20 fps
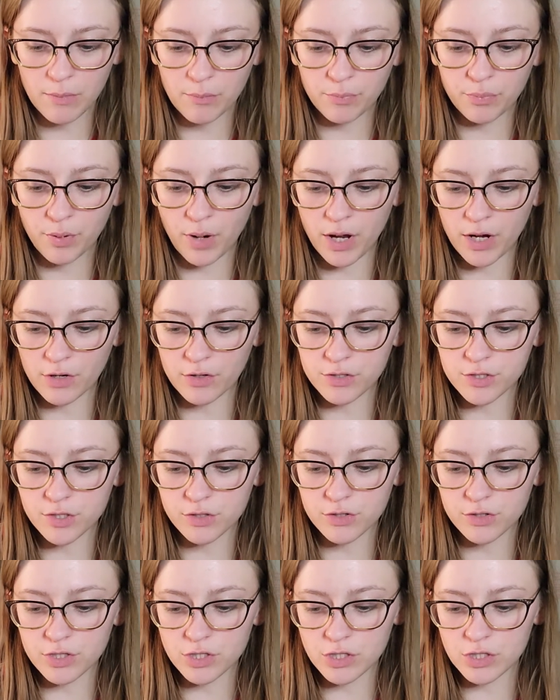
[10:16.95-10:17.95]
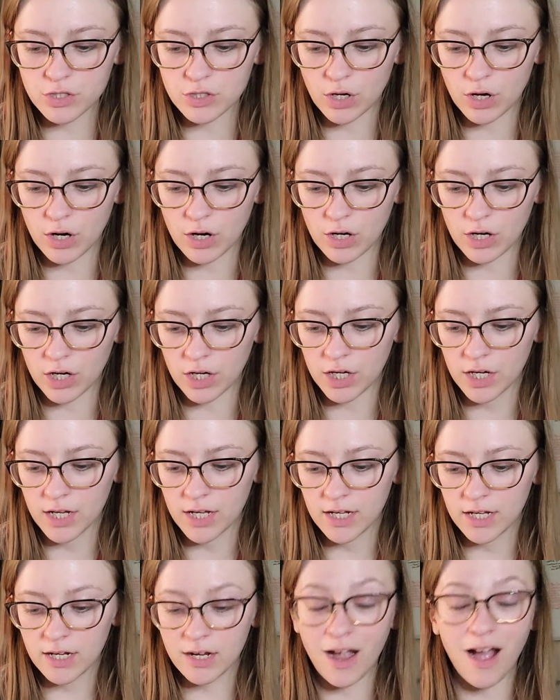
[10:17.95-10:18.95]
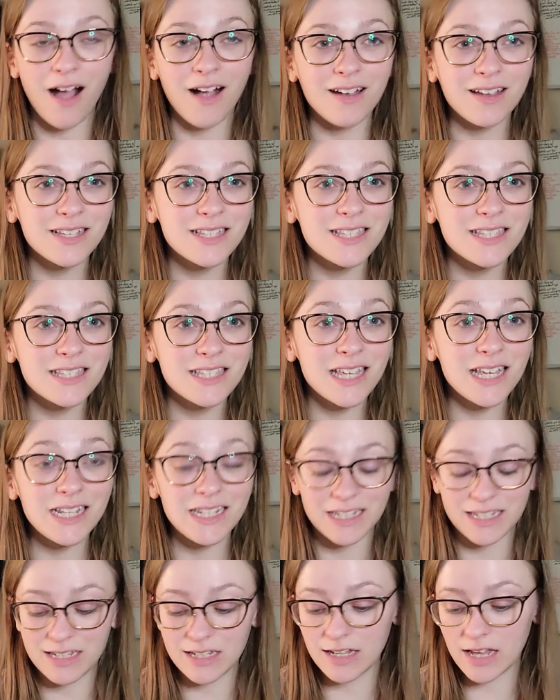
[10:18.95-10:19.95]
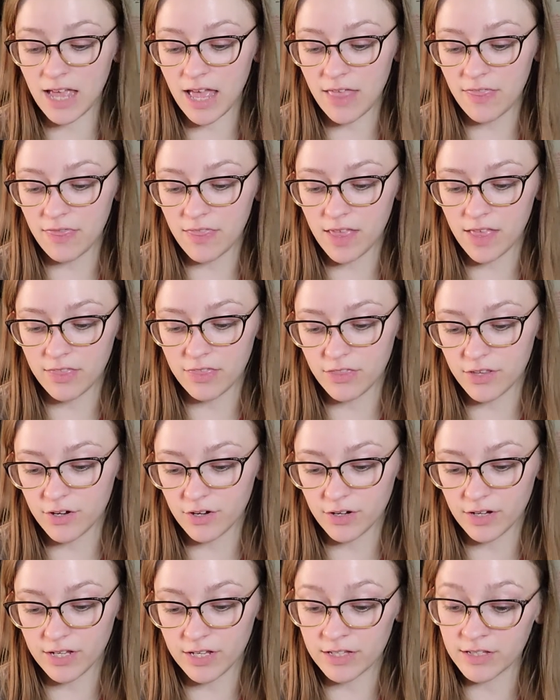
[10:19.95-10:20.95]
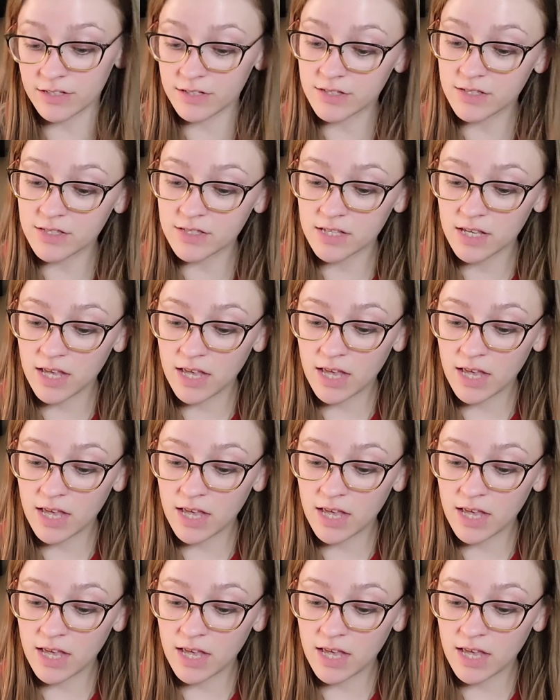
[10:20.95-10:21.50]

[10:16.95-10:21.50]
prayer to the star Coxidi, and then there is